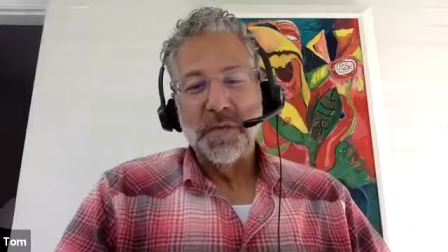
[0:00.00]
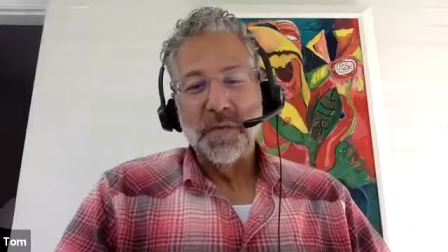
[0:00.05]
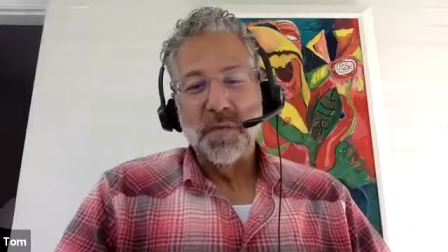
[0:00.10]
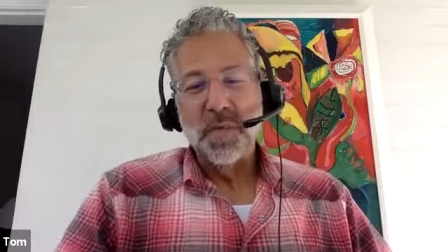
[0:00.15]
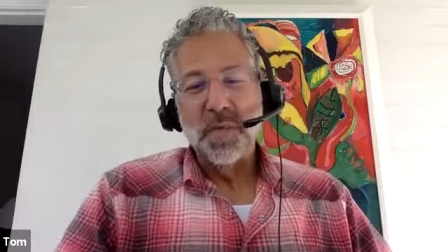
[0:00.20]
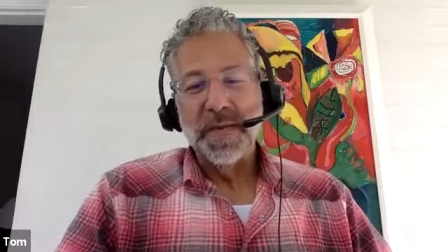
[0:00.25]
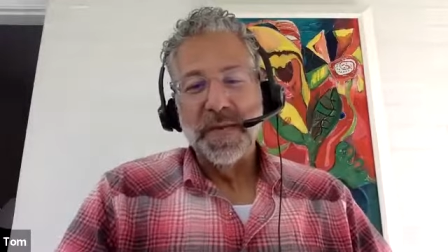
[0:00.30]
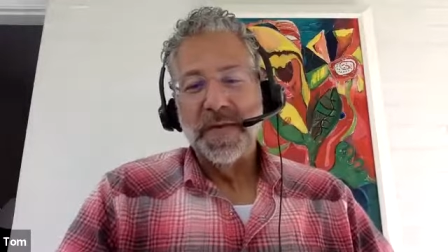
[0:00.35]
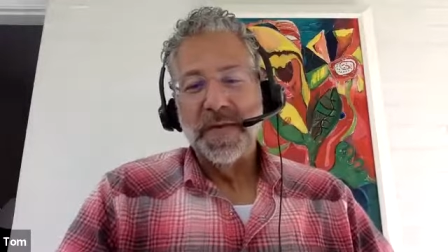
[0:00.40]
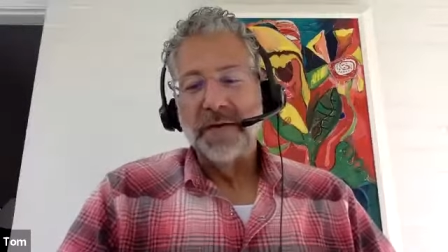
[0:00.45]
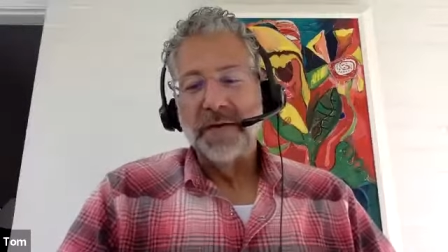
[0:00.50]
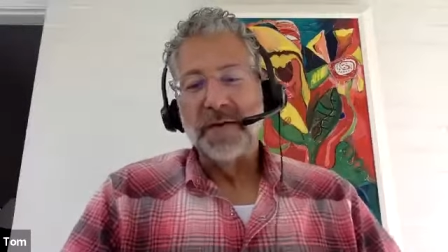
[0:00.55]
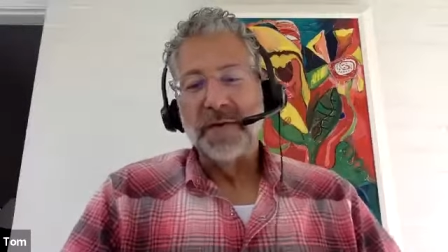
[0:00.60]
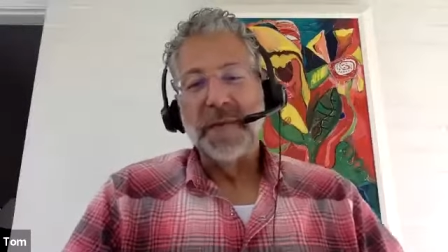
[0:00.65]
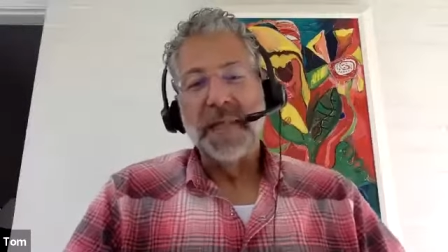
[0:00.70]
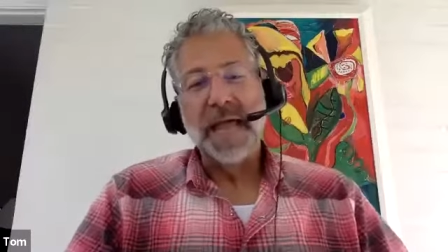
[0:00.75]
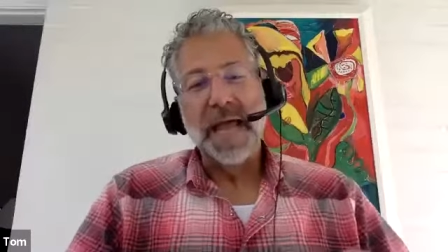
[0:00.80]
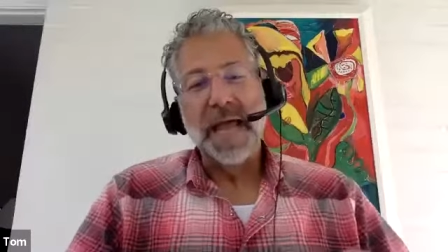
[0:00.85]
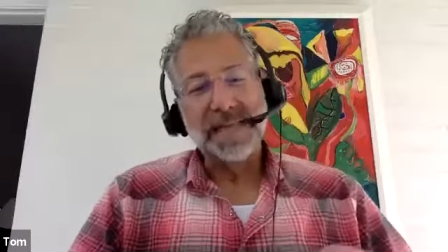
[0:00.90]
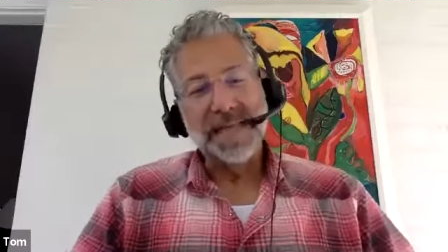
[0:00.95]
we didn't
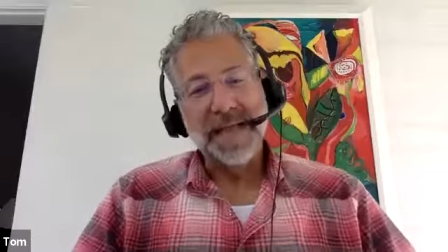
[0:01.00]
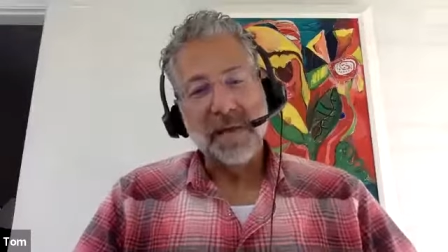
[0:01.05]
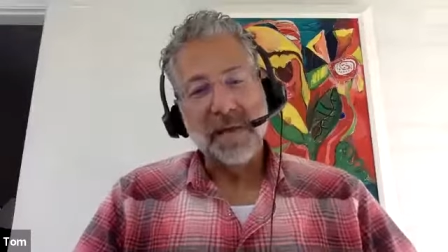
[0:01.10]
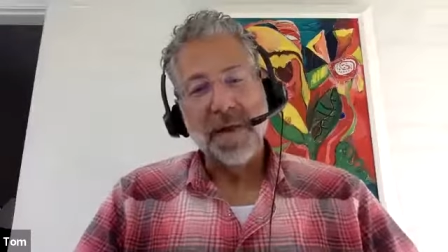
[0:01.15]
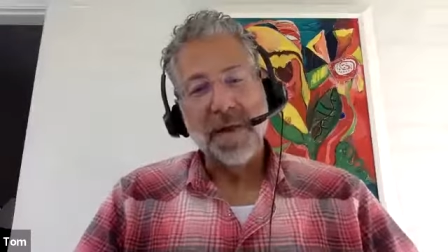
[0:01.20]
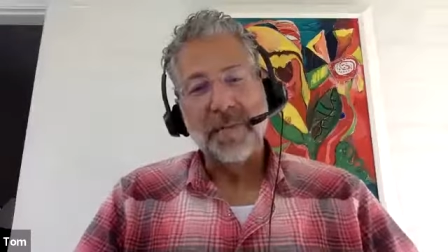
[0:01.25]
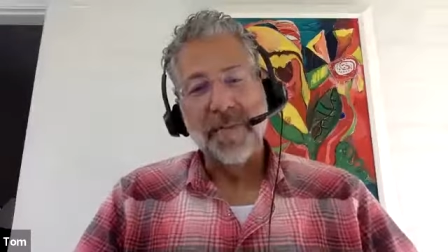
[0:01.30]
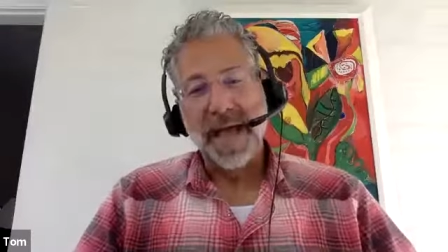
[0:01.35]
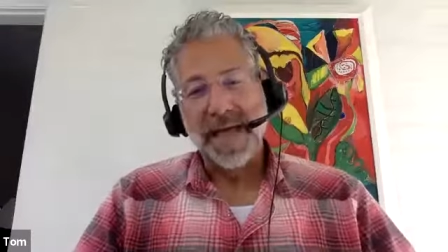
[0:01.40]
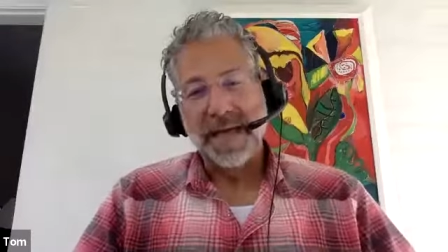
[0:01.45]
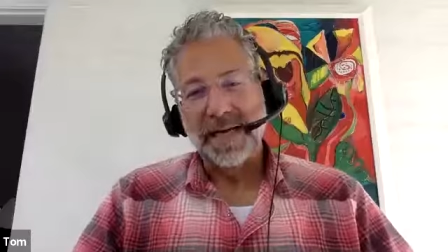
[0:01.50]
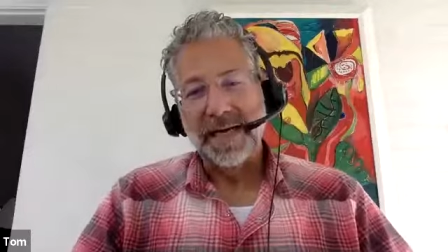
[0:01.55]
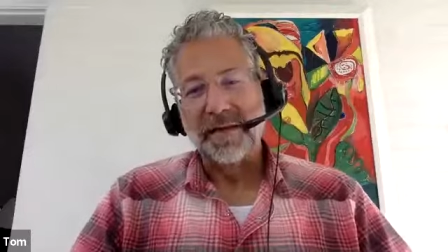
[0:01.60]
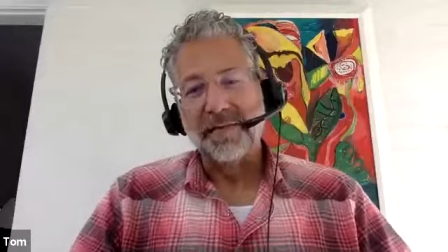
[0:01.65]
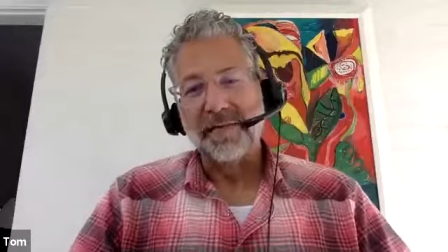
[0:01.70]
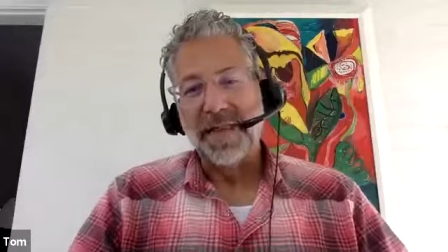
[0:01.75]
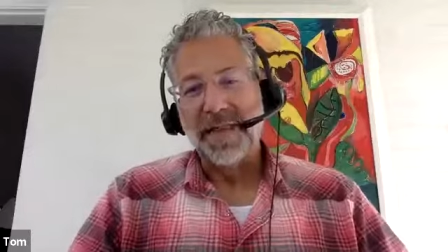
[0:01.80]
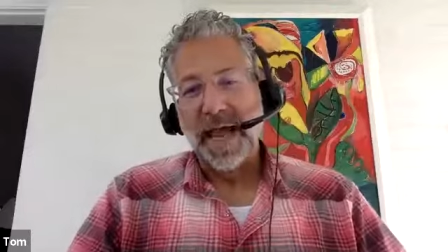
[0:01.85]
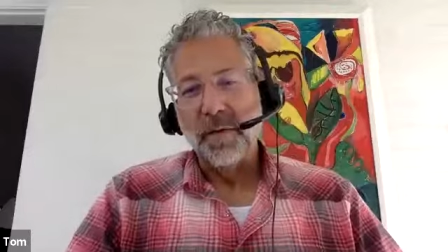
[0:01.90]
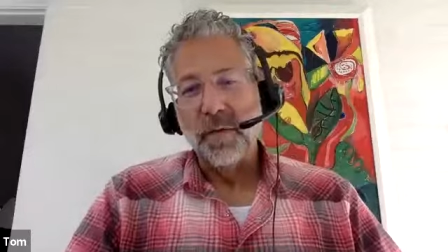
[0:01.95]
realize how
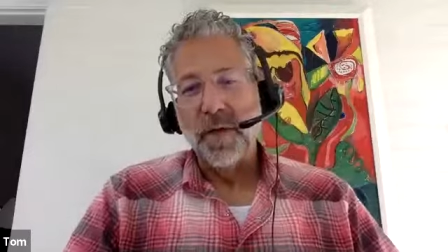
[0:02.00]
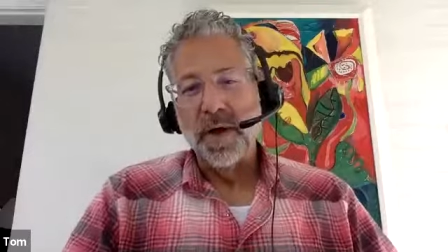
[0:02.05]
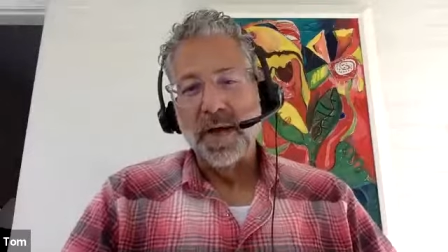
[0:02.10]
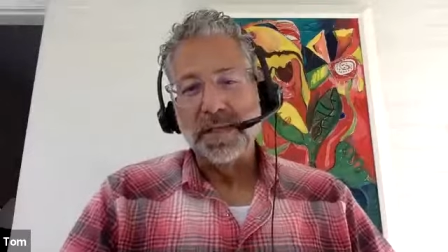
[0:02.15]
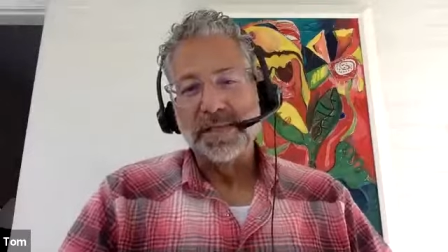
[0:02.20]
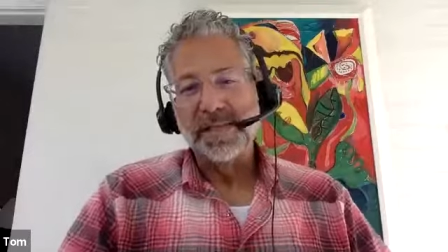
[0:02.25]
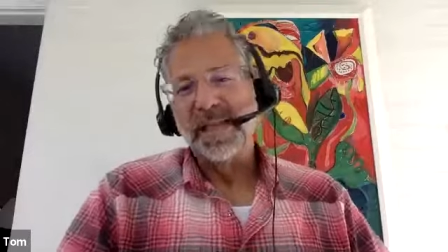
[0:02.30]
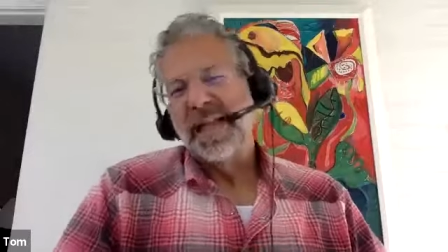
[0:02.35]
competitive that was.